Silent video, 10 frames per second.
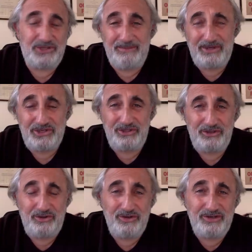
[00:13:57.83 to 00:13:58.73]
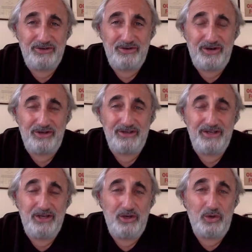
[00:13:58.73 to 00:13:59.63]
I mentioned it earlier, on
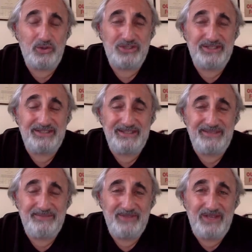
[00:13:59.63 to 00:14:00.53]
OCD,